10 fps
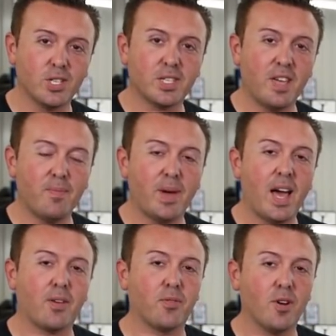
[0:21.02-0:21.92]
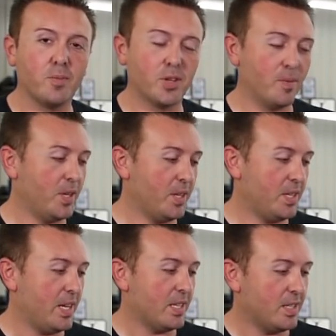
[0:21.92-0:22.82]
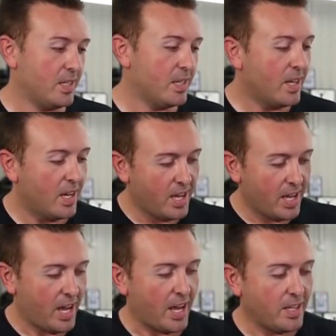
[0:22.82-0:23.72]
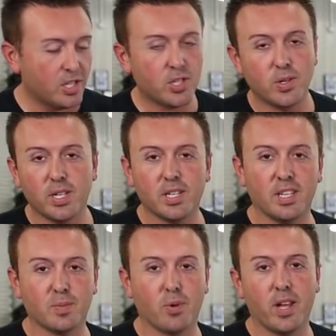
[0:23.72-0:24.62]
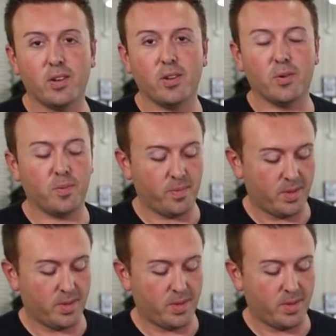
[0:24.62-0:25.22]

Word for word: just came back from durability testing, and this unit is brand new.